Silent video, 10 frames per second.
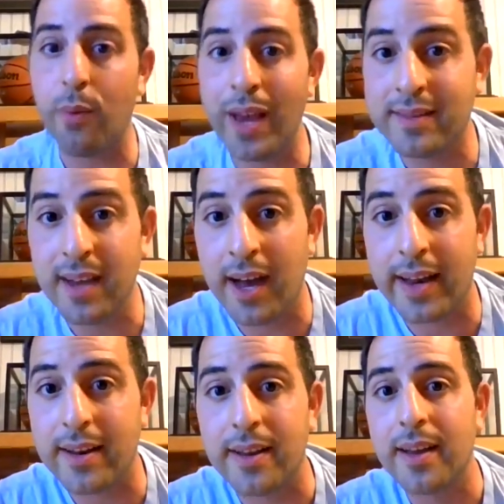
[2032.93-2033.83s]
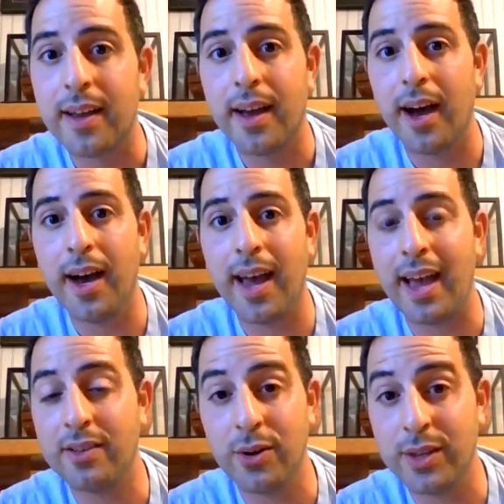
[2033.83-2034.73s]
We're done
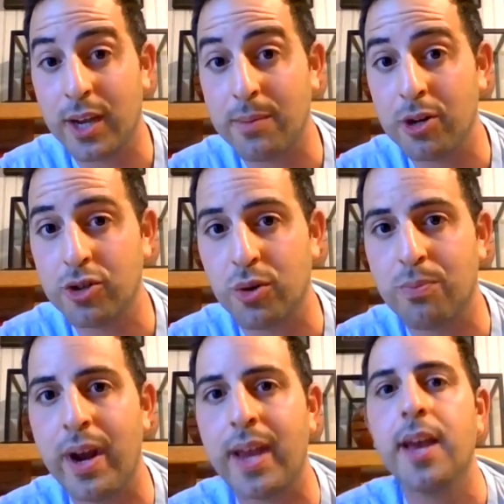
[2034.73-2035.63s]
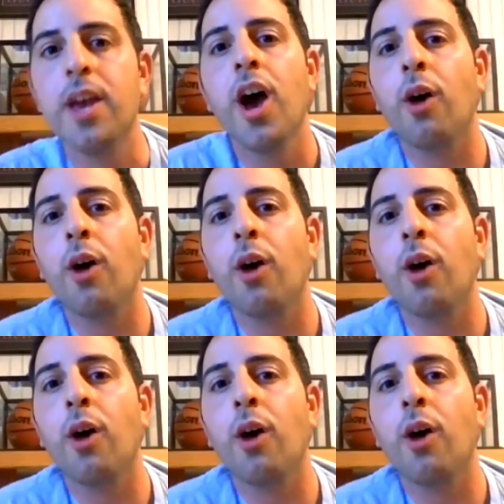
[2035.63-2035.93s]
uh, during the commercial break.